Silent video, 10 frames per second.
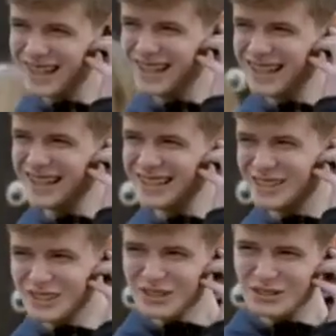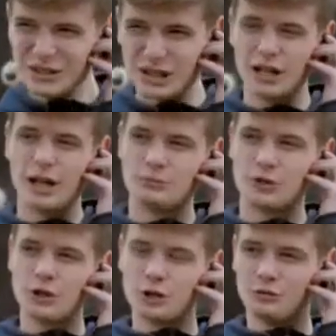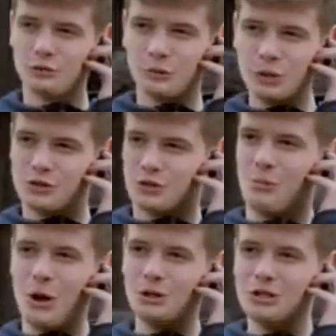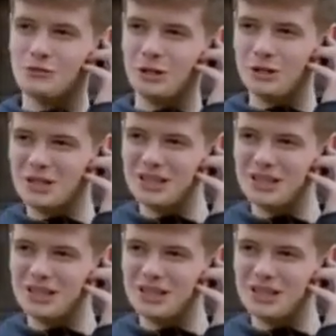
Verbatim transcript: The world's smallest phone breaks the ice in any situation.